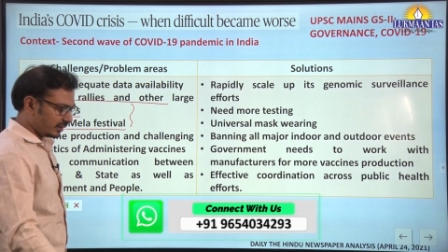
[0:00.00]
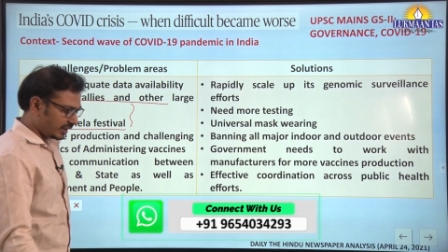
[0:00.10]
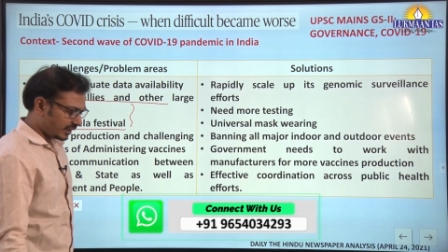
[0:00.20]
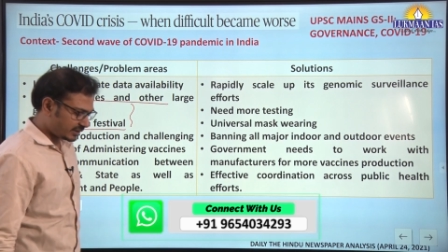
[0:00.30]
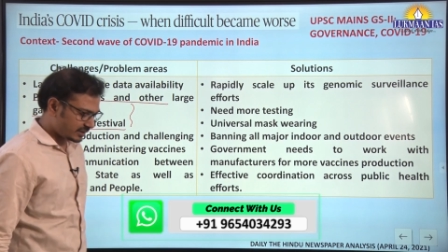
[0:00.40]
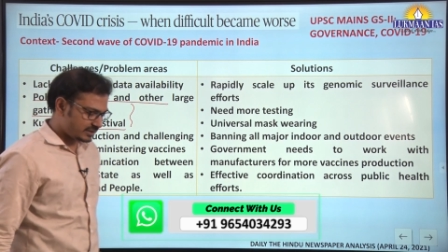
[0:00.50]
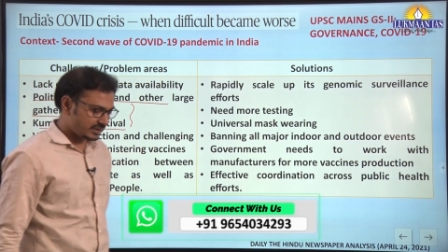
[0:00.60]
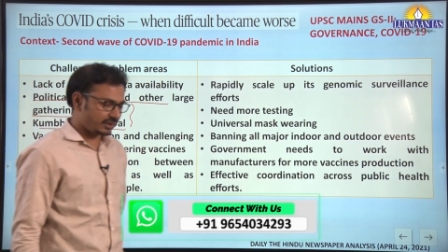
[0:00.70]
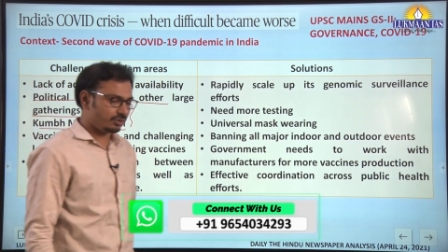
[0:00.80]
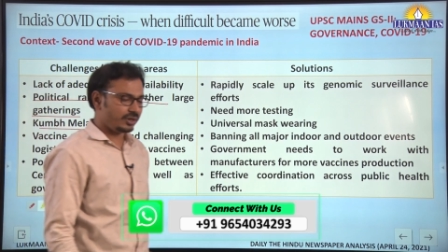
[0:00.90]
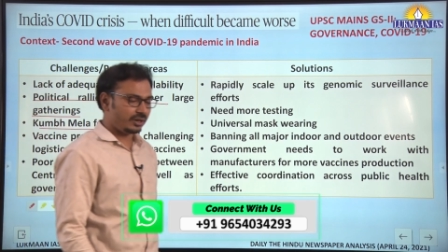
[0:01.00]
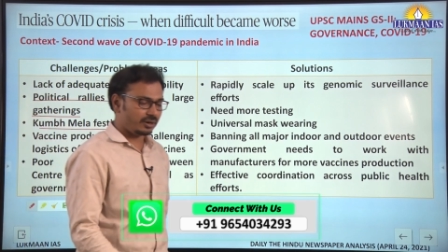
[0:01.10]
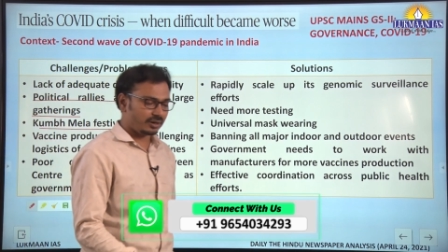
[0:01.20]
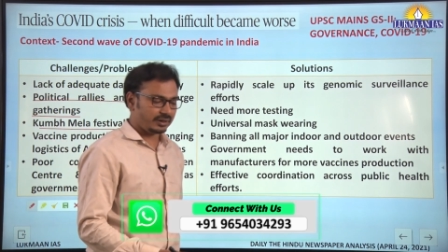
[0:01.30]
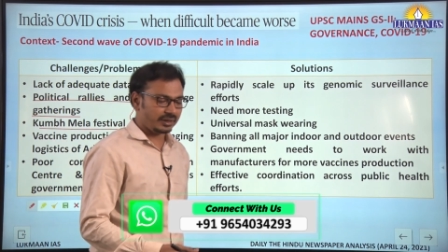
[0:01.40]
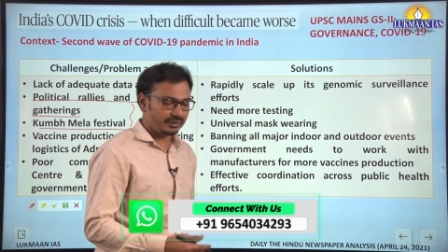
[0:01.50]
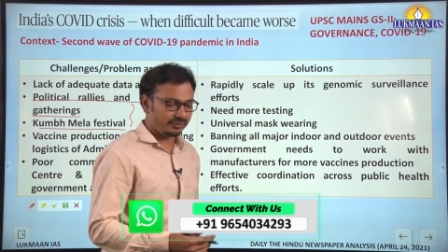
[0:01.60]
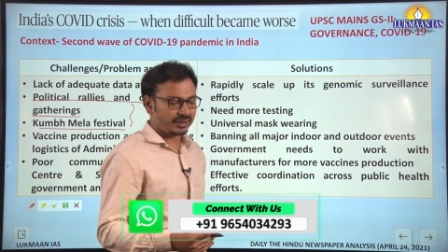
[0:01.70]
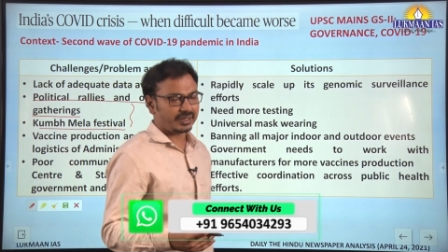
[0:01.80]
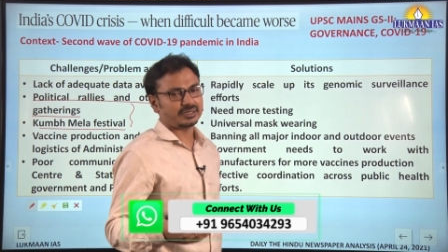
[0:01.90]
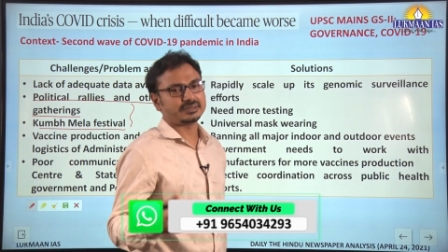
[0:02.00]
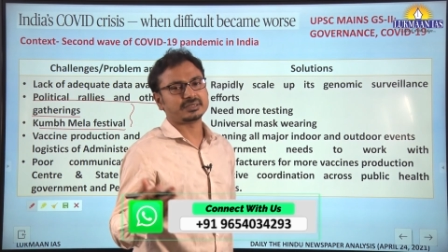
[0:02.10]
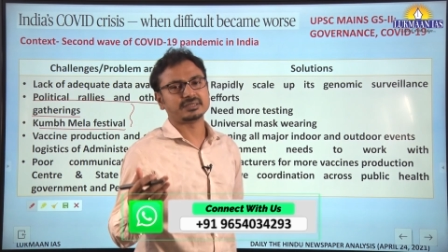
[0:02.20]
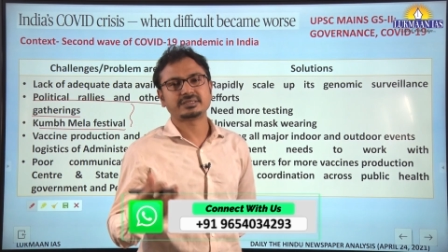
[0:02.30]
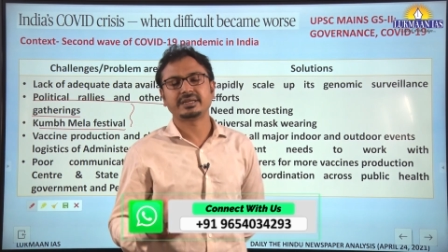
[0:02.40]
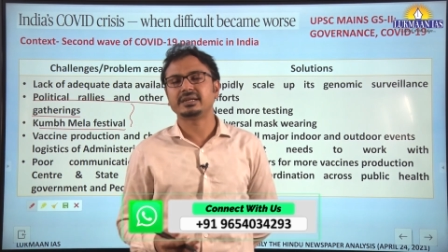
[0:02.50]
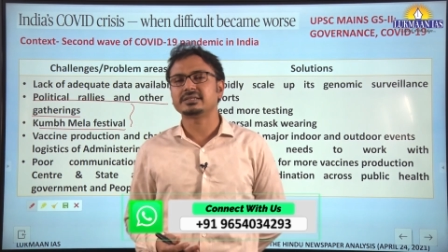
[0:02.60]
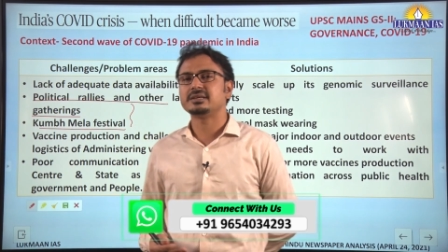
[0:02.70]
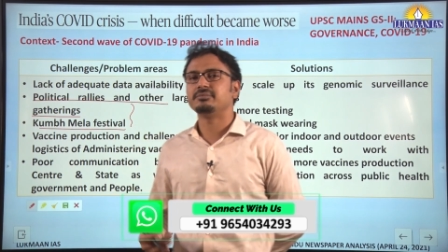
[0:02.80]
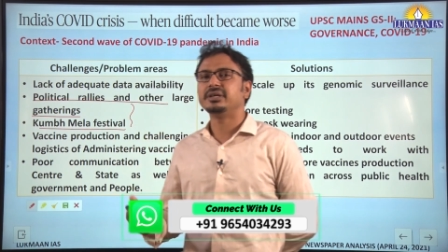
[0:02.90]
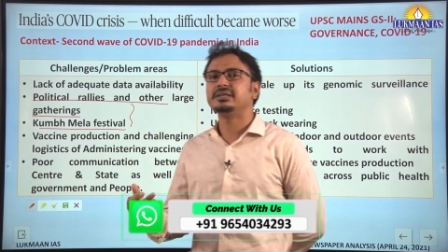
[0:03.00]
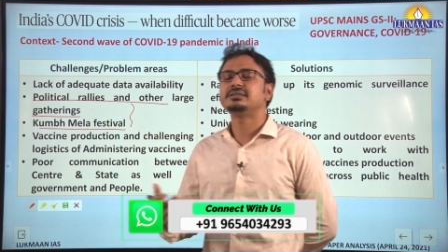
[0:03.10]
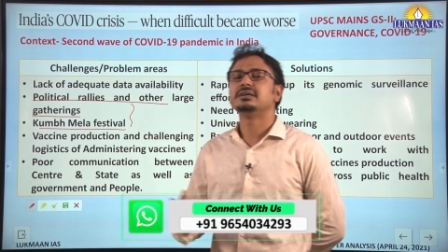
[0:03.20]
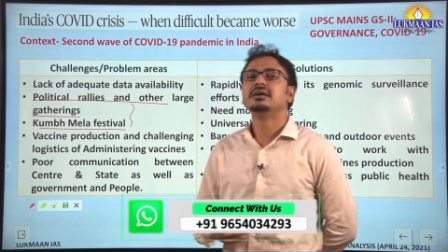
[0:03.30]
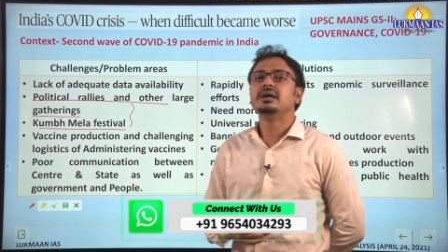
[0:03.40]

elections are going on in various state assemblies.